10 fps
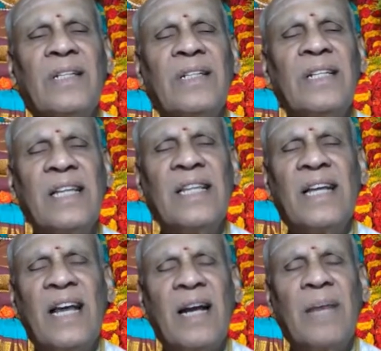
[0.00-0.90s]
This
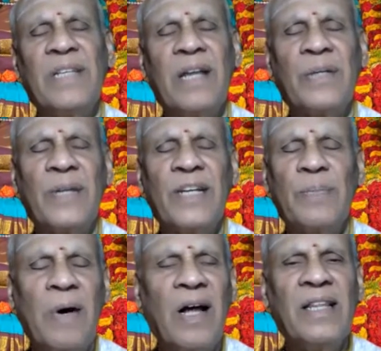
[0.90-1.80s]
adhikaranam is also a
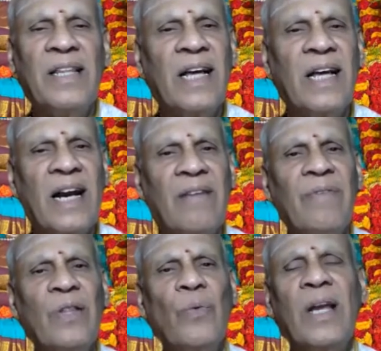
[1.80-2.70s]
small adhikaranam
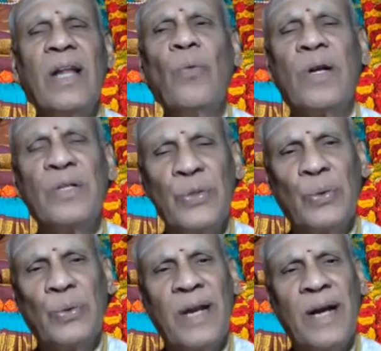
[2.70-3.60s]
with only one
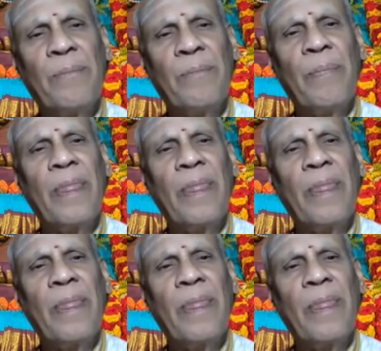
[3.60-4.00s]
sutra.